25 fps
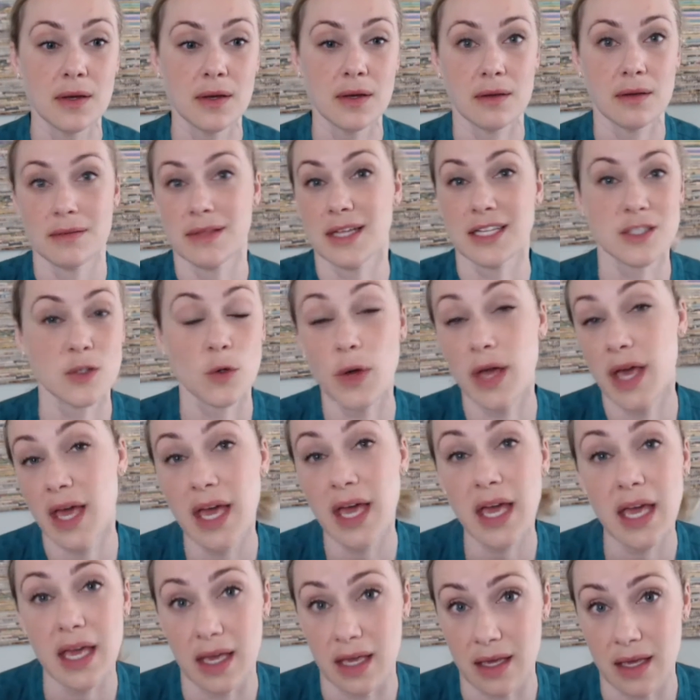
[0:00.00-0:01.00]
That's
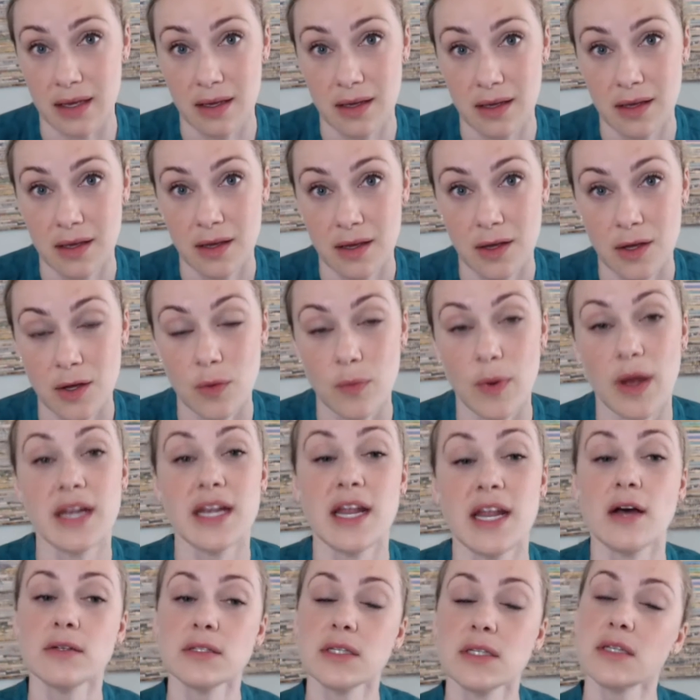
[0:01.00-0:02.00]
okay right
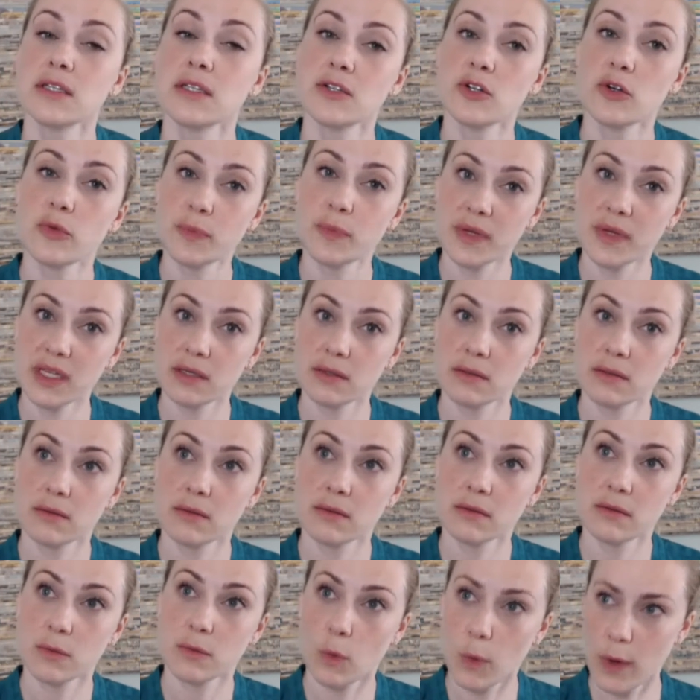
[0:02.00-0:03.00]
now is a little bit
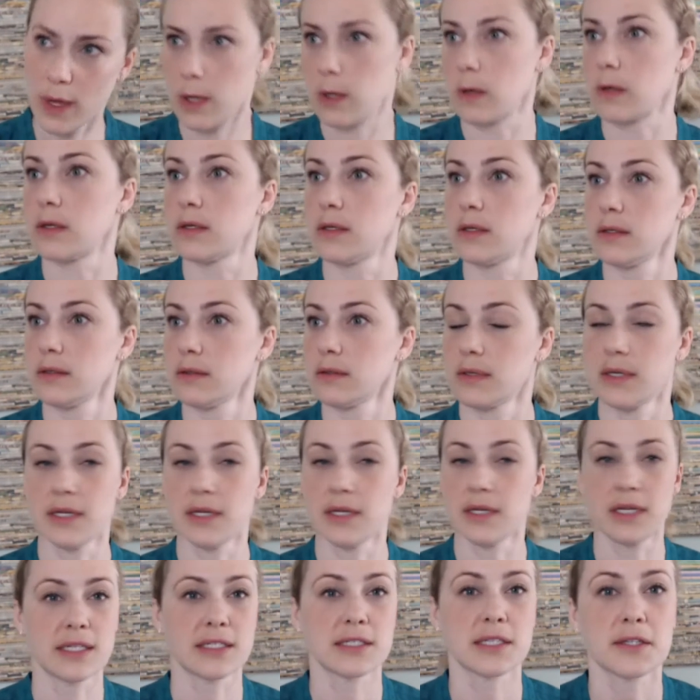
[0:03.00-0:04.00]
weird and
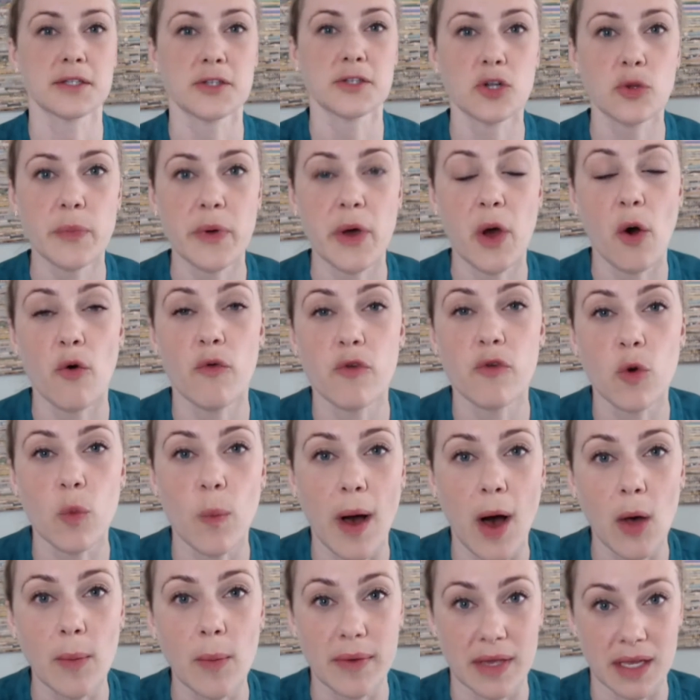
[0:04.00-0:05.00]
it's a little bit
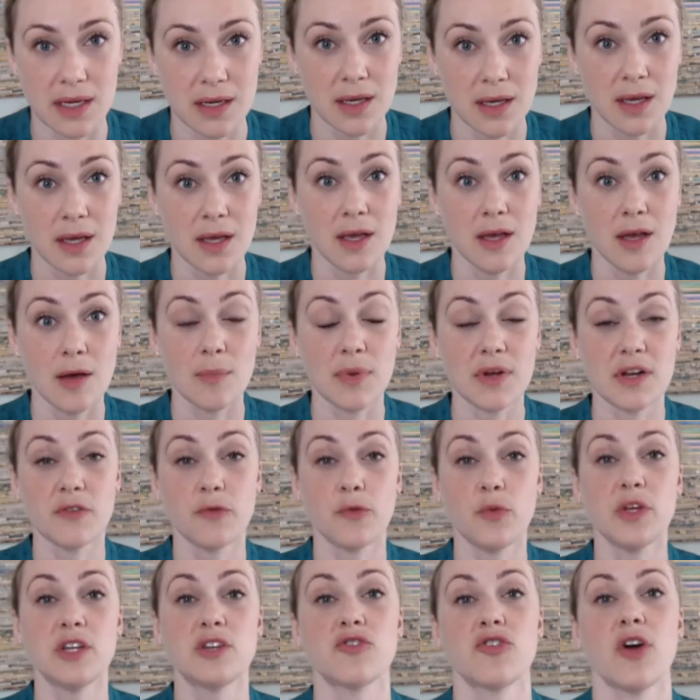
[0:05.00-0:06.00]
overwhelming. But if
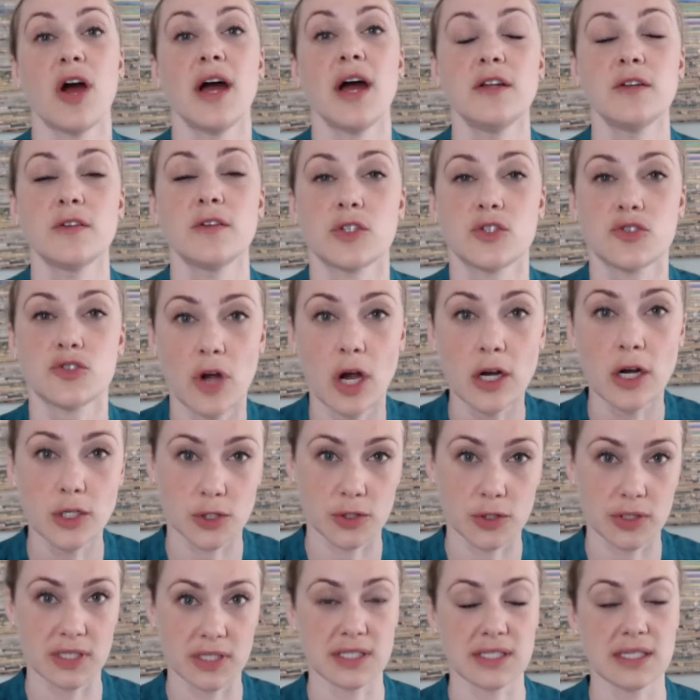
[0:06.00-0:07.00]
we try to
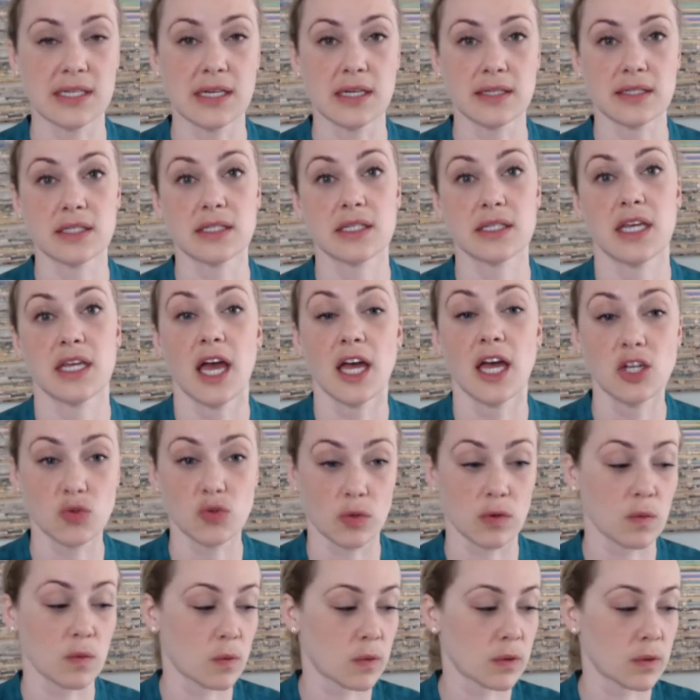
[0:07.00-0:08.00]
structure this in a
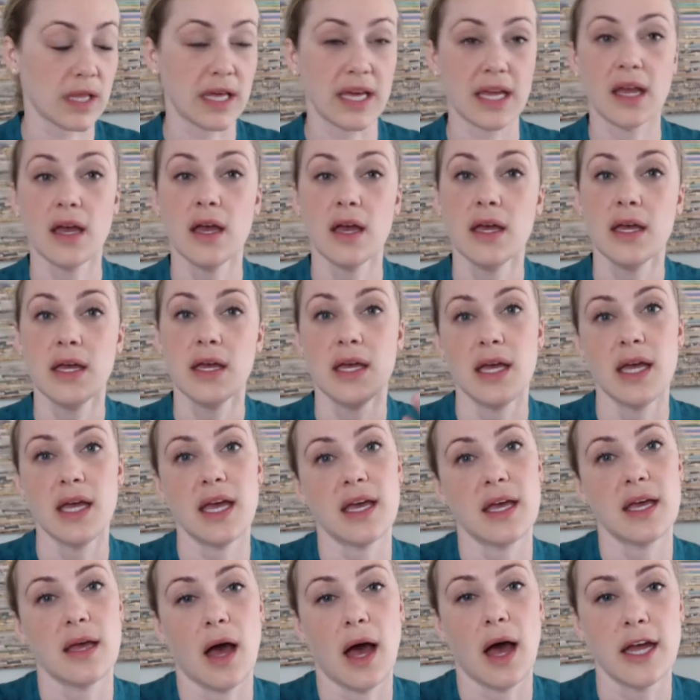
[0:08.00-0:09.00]
schedule, we're like,
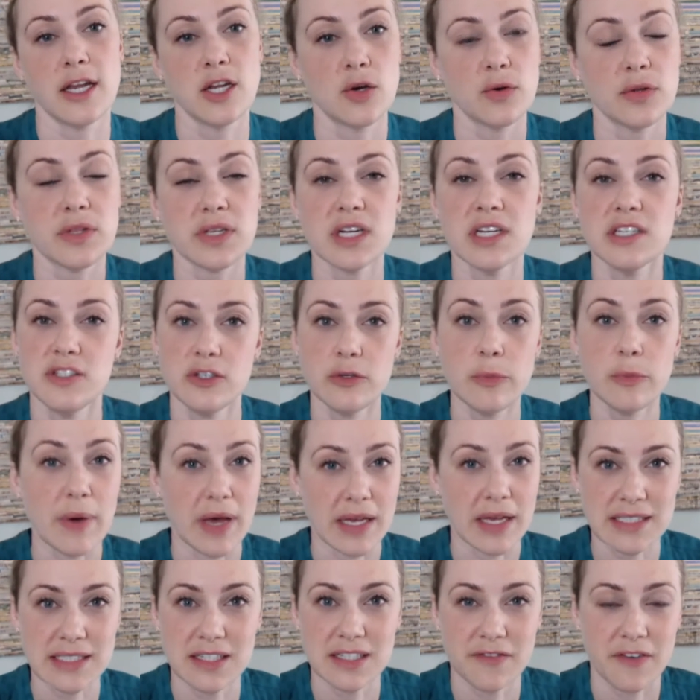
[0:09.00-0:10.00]
hey, I know that I do
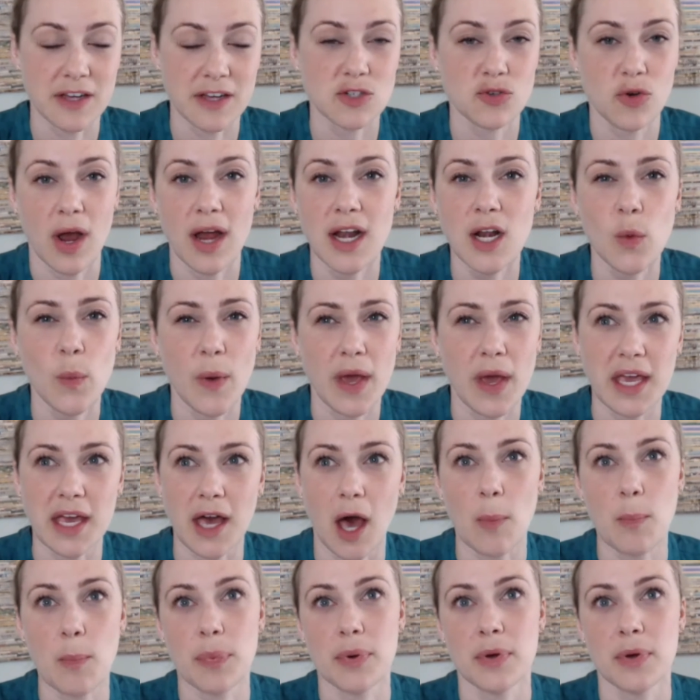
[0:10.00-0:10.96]
best if I try to wake up